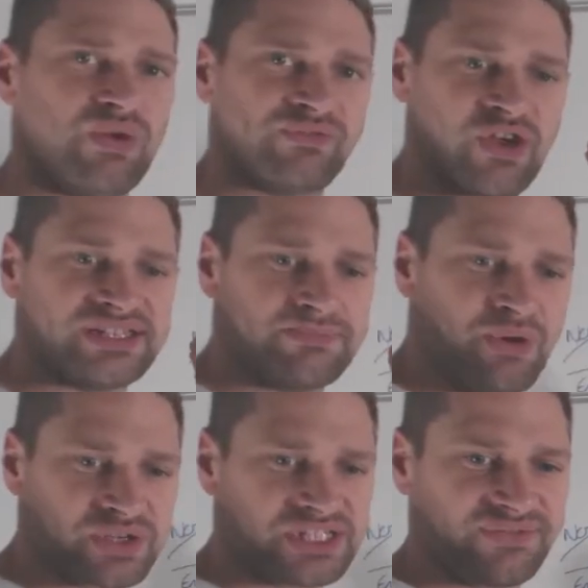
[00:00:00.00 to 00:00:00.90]
We've
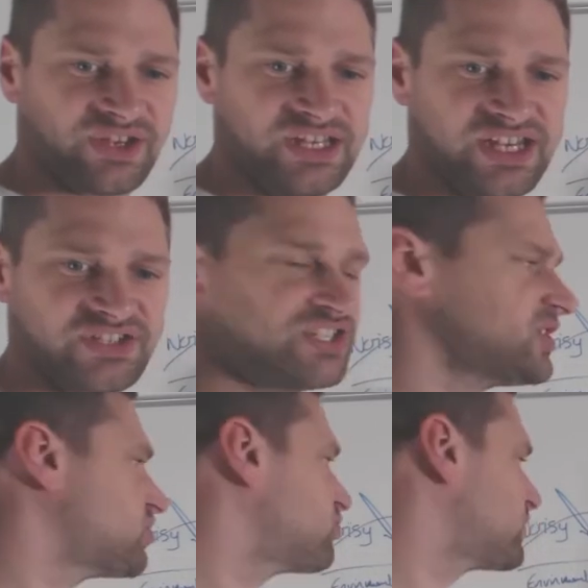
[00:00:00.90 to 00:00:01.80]
created positive
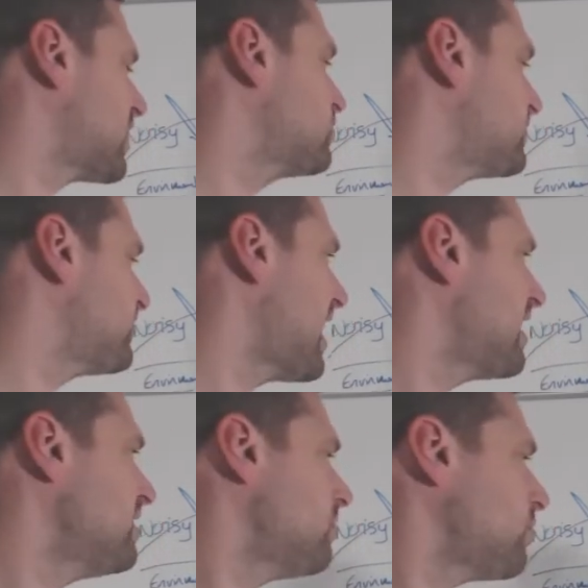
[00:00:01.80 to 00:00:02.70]
conditions as a result of
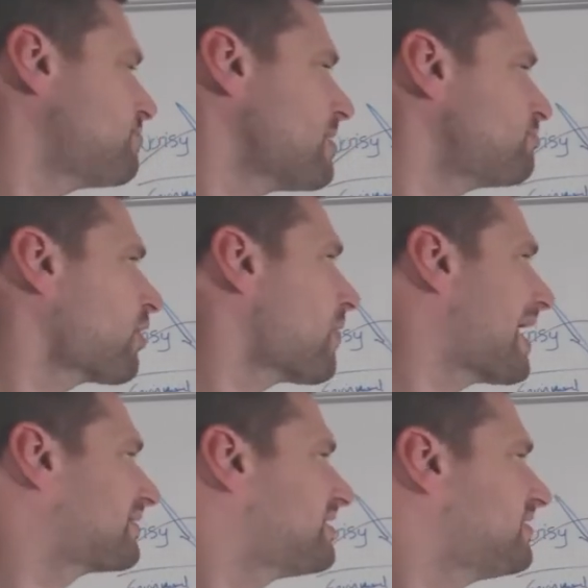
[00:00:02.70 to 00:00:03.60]
that. We've been
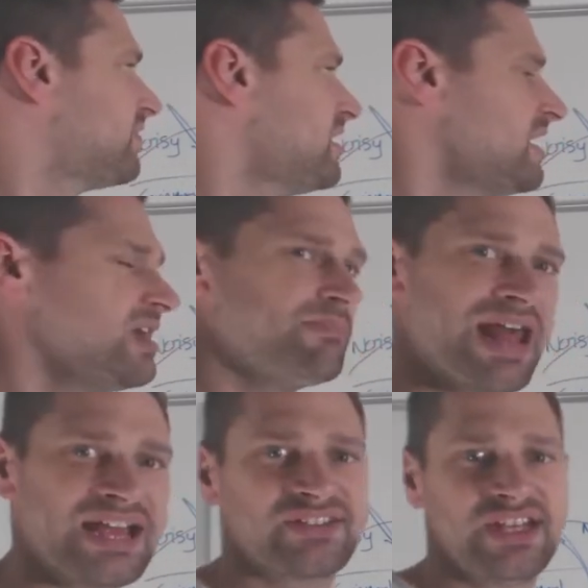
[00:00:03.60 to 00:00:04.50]
proactive.
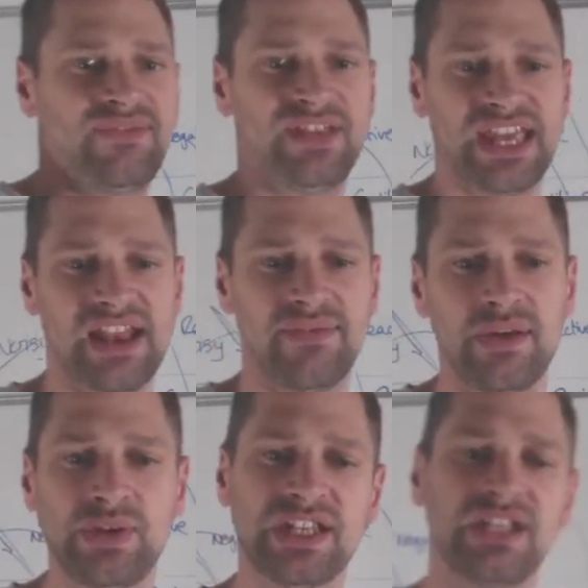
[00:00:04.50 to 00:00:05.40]
But actually, if at the end of
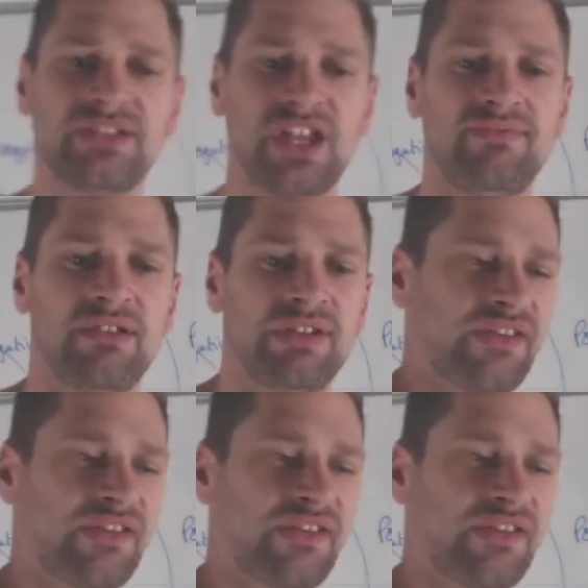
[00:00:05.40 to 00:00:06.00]
it we didn't achieve the